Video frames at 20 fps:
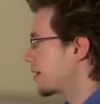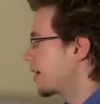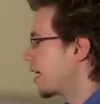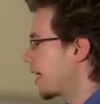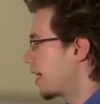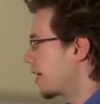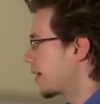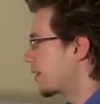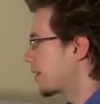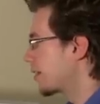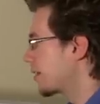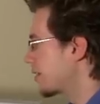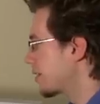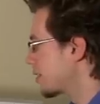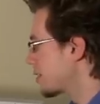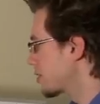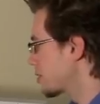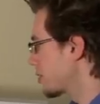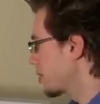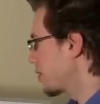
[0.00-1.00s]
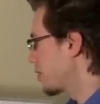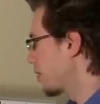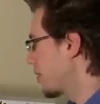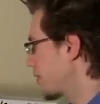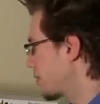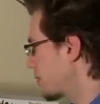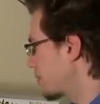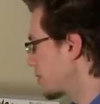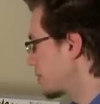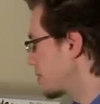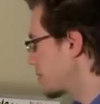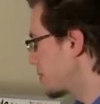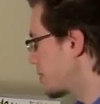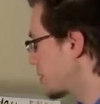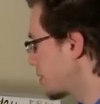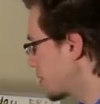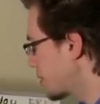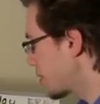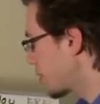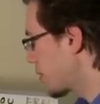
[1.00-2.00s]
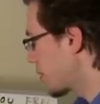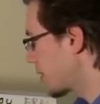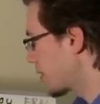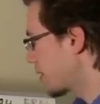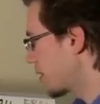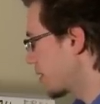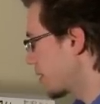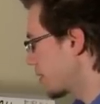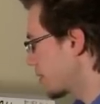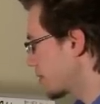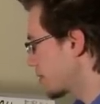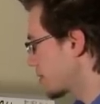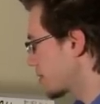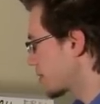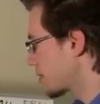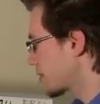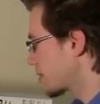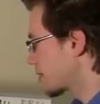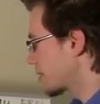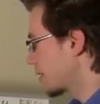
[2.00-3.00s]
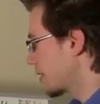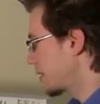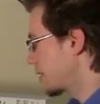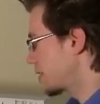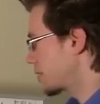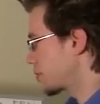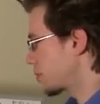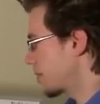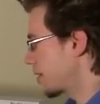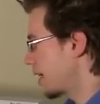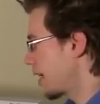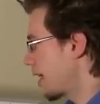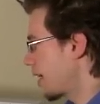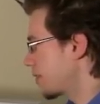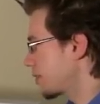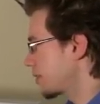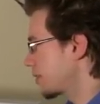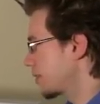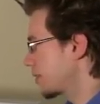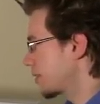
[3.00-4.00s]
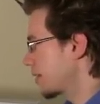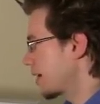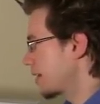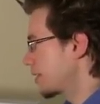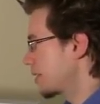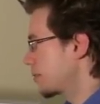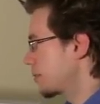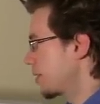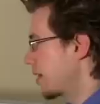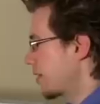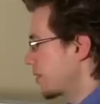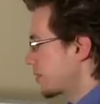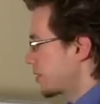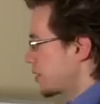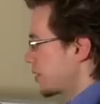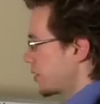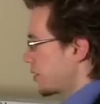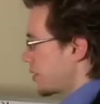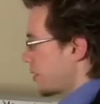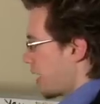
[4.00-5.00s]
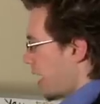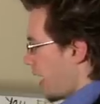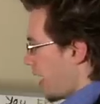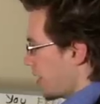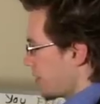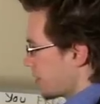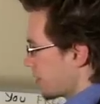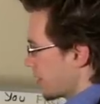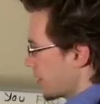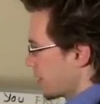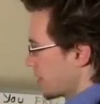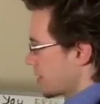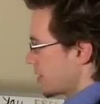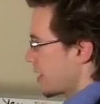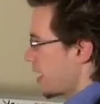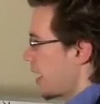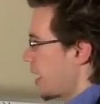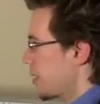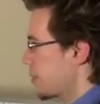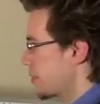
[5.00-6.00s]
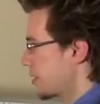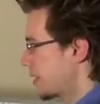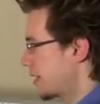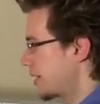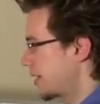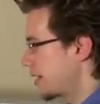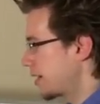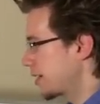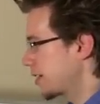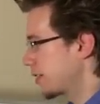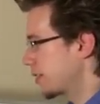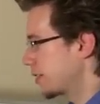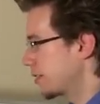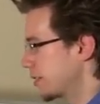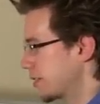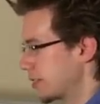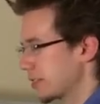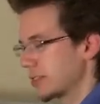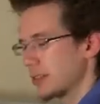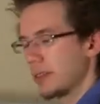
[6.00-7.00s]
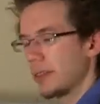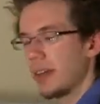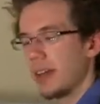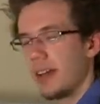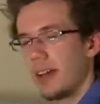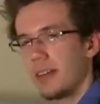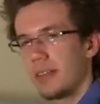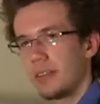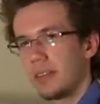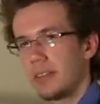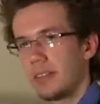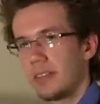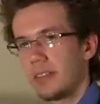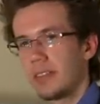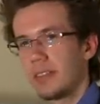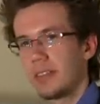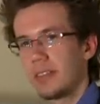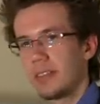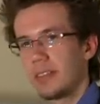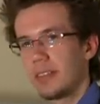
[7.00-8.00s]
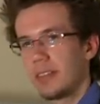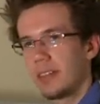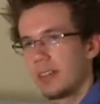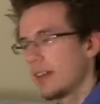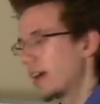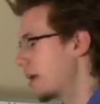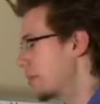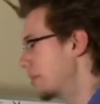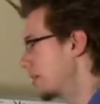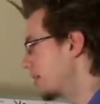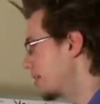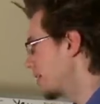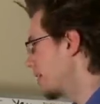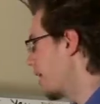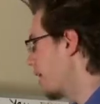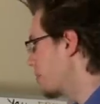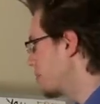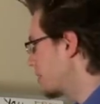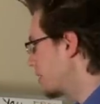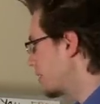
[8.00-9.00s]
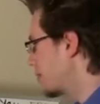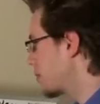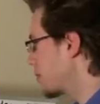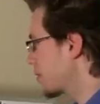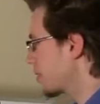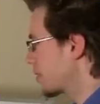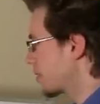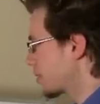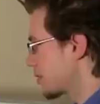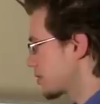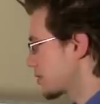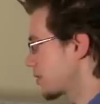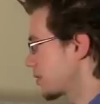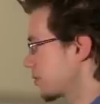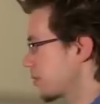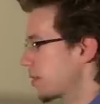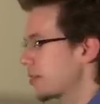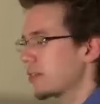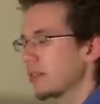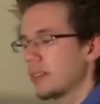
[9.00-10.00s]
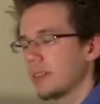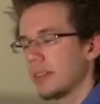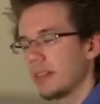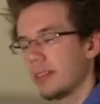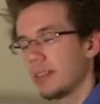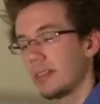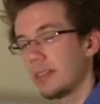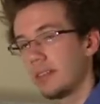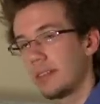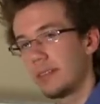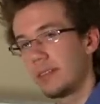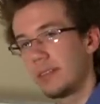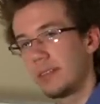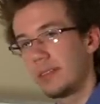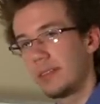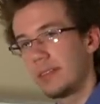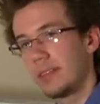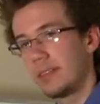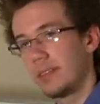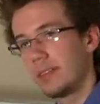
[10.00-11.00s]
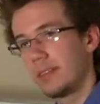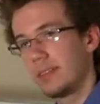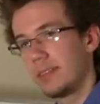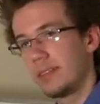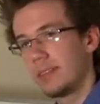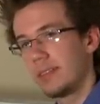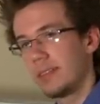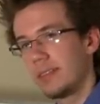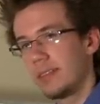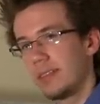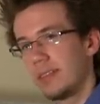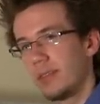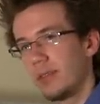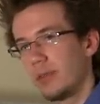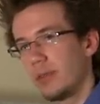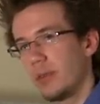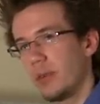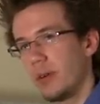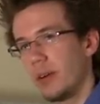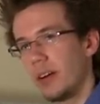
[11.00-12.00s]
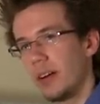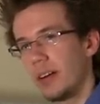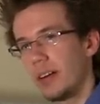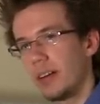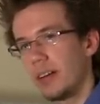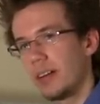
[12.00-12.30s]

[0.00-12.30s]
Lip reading: Now, so if there's 2 quarter notes in this 1 half note, and then we have 2 half notes, how many whole notes do we have? I mean, how many quarter notes are in 1 whole note? 4.